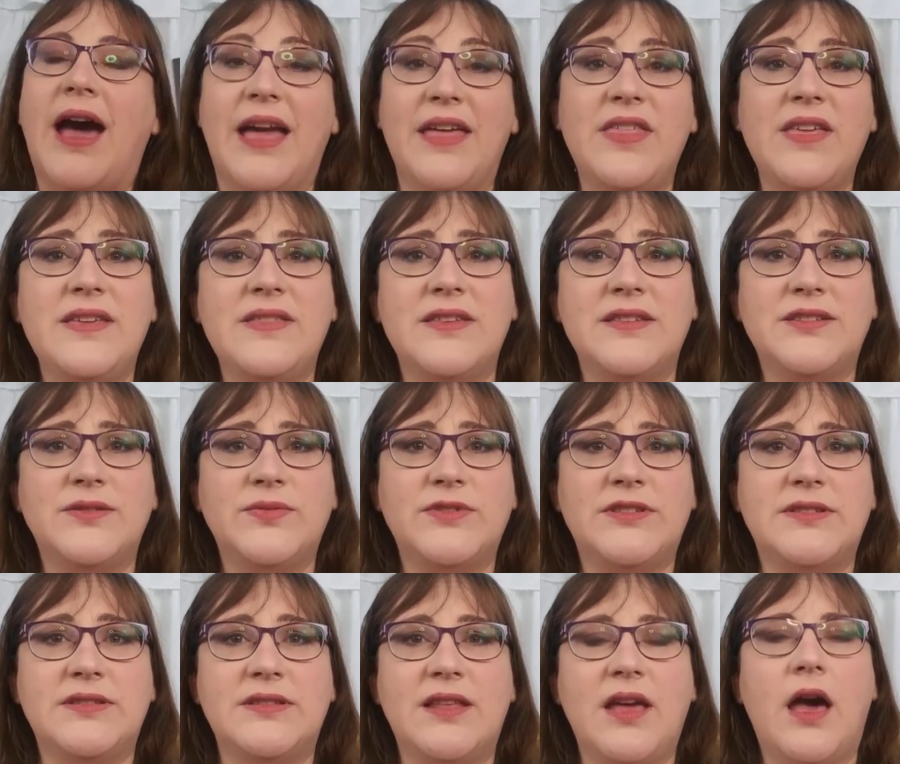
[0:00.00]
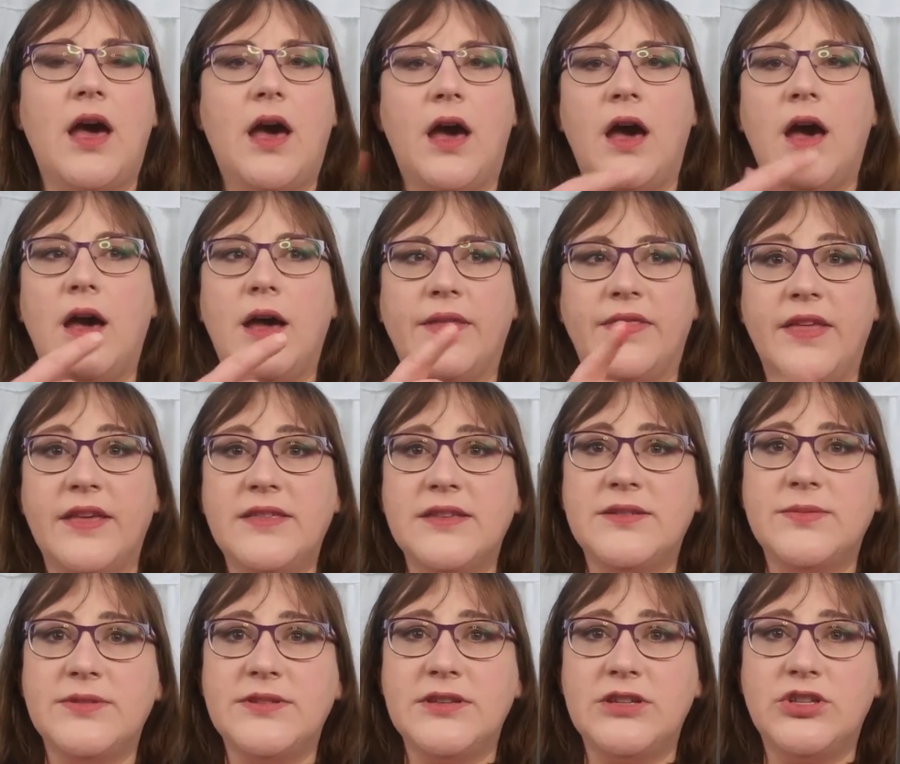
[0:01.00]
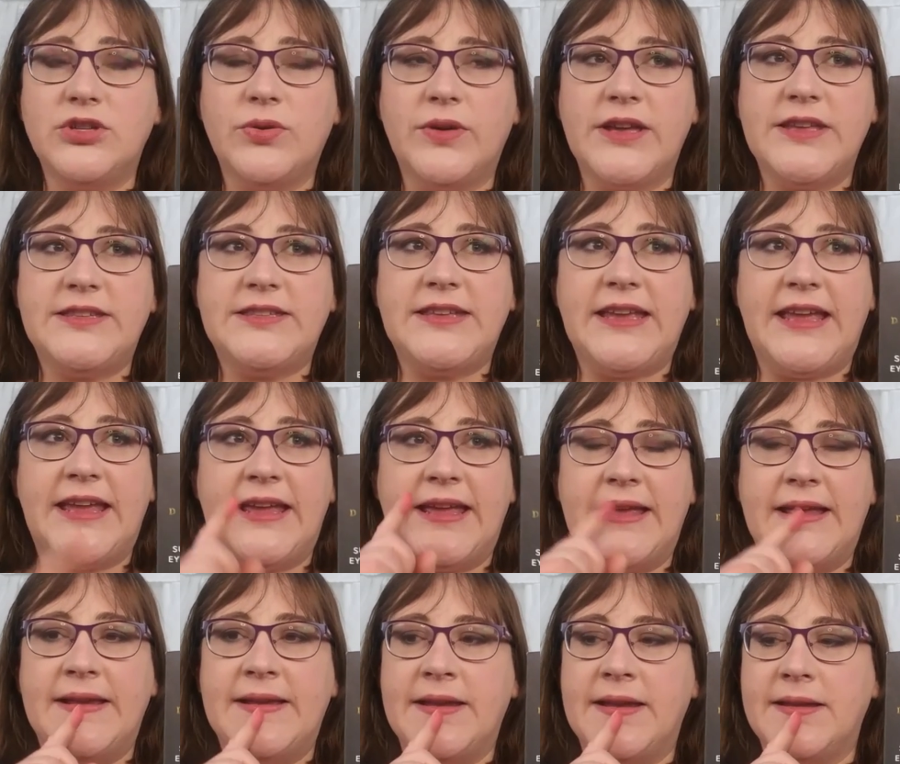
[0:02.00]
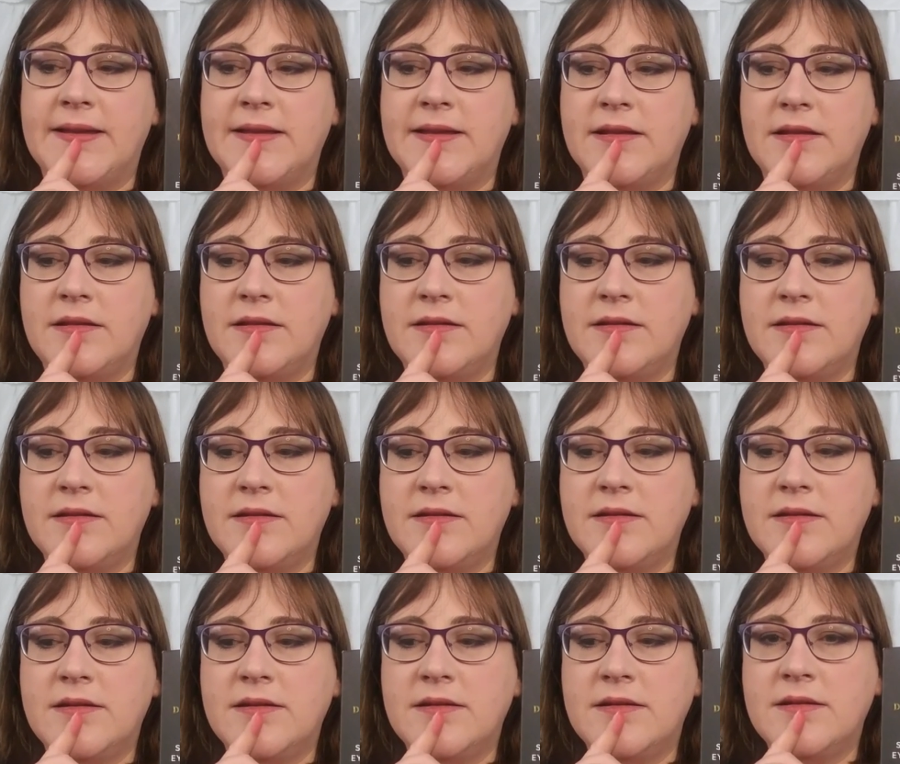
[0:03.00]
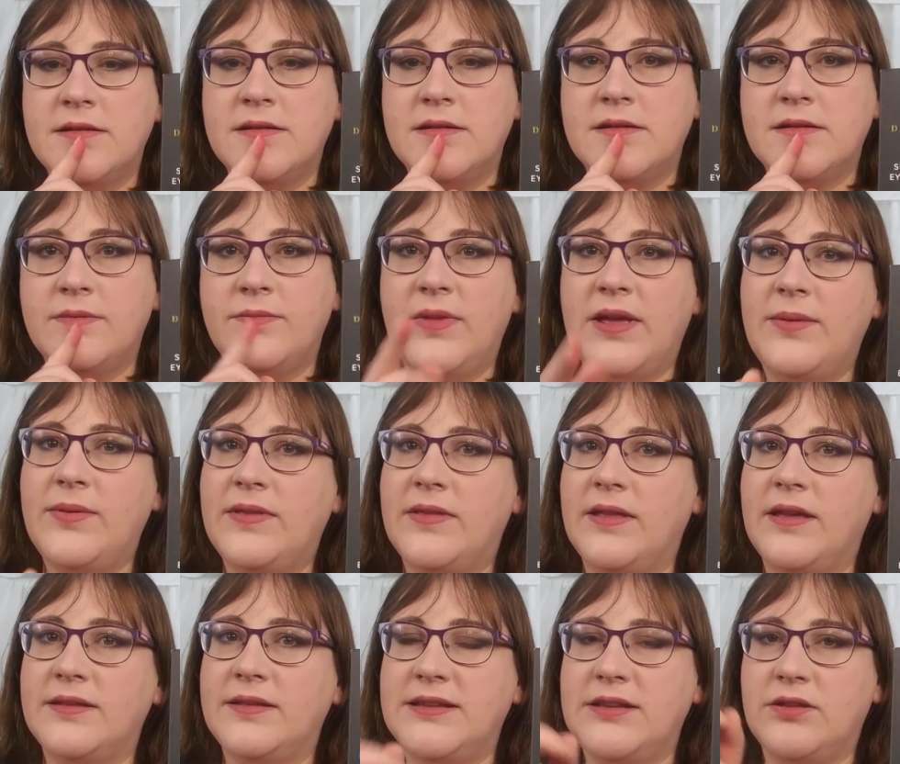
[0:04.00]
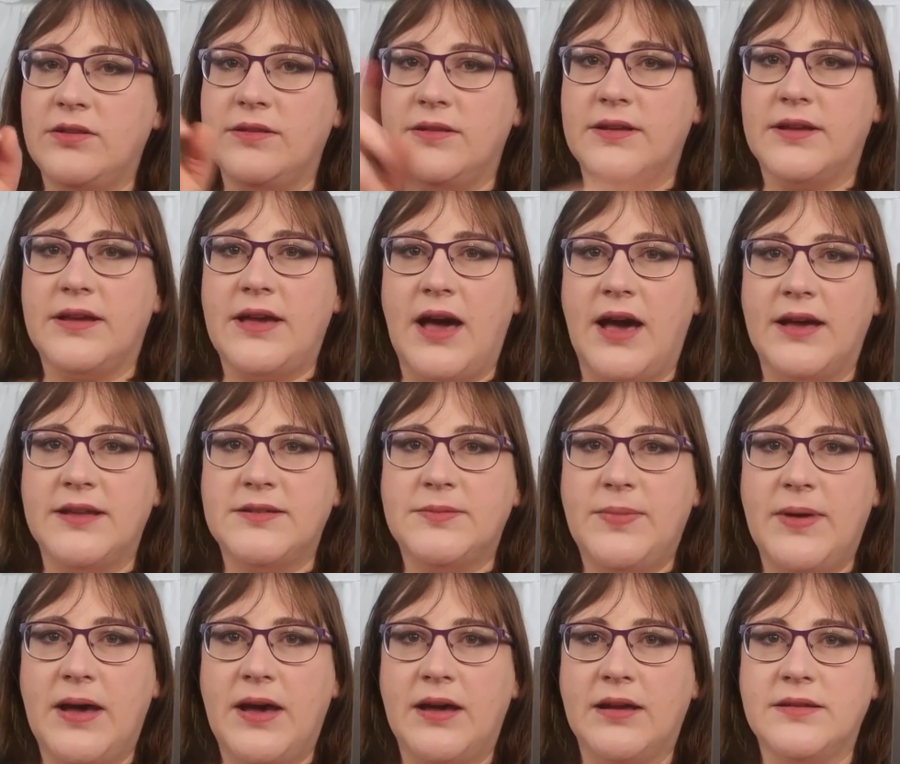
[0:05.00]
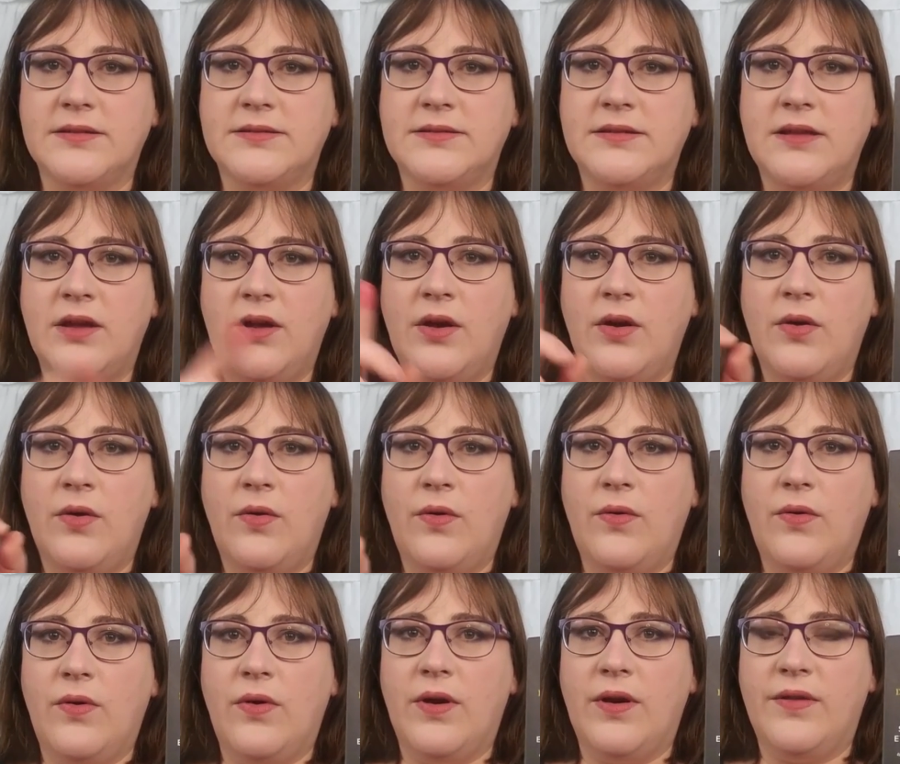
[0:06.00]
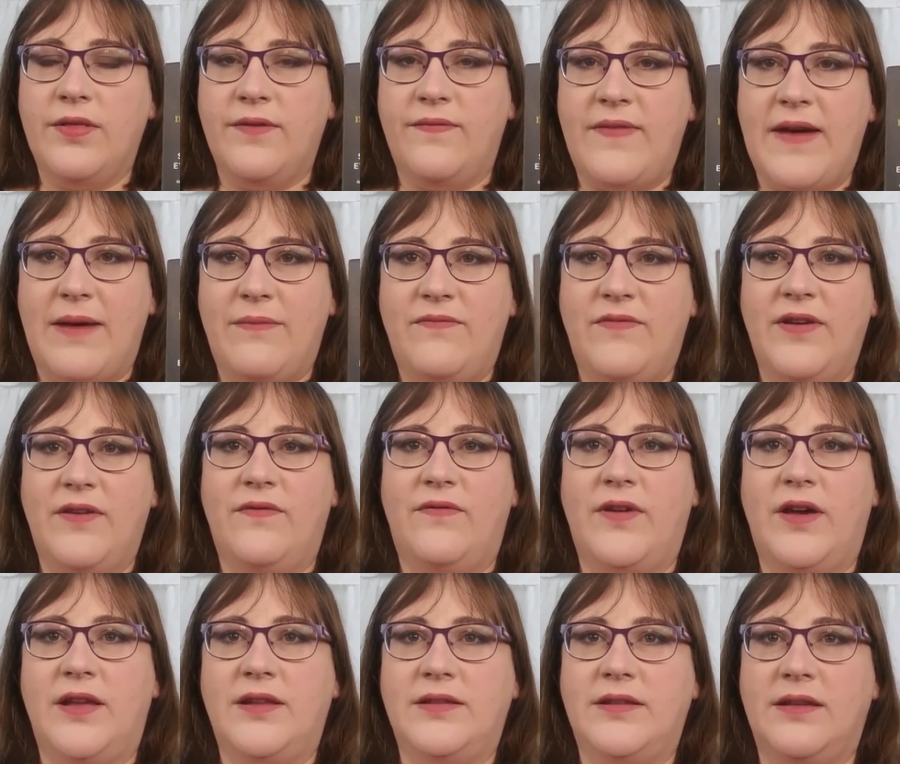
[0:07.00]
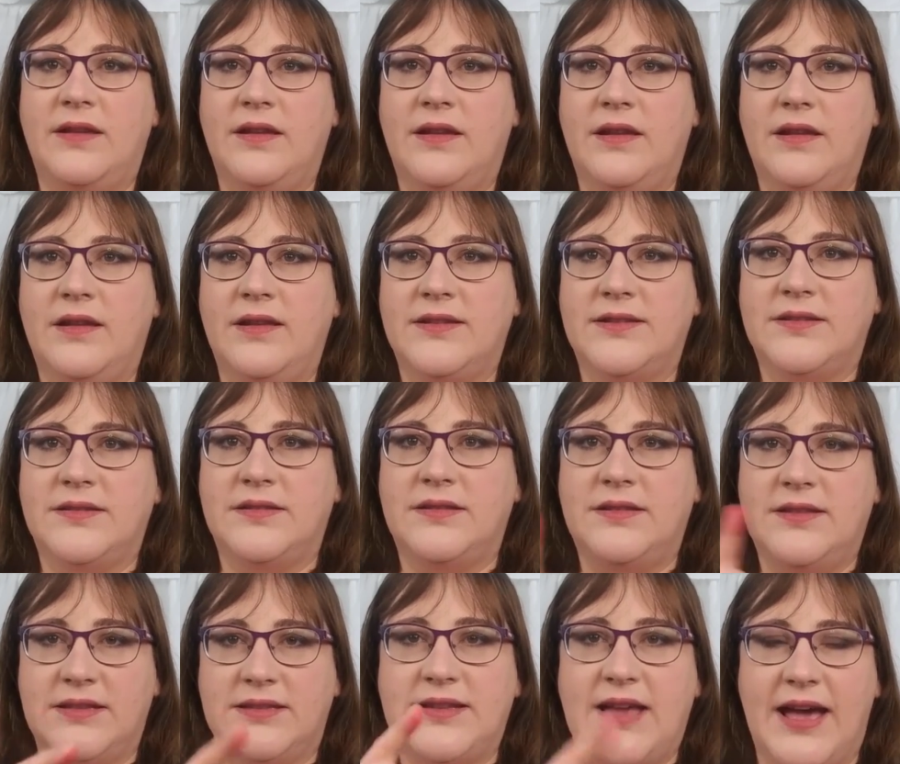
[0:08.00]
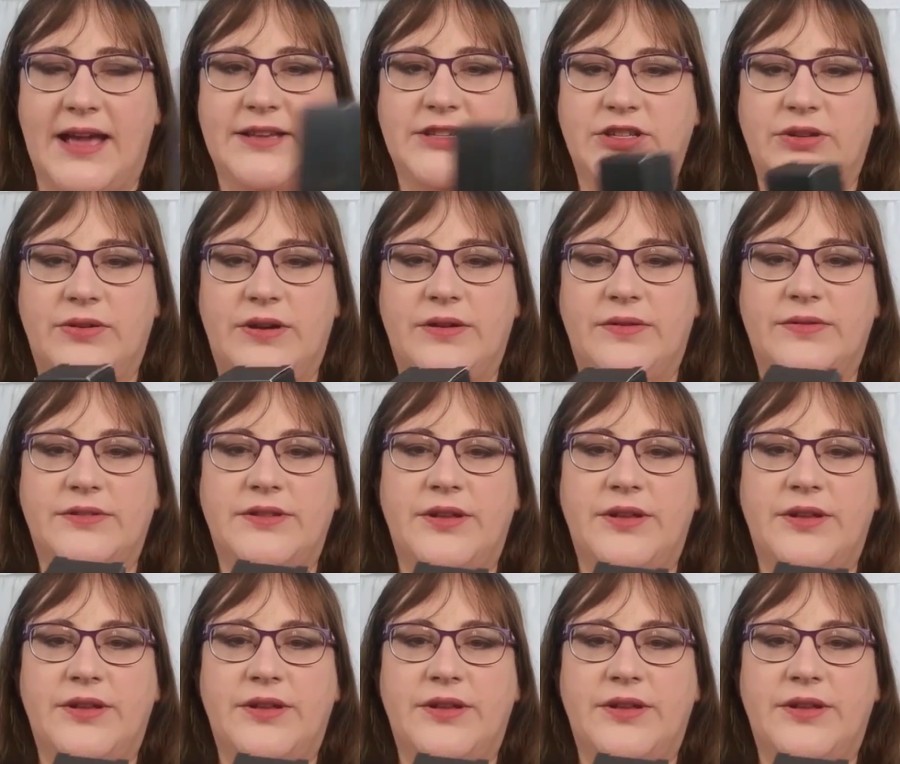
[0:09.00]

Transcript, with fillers: I think this was, oh, I think this was a choice in Maybe it's either the Causebox or the FabFitFun, this, this eye duo.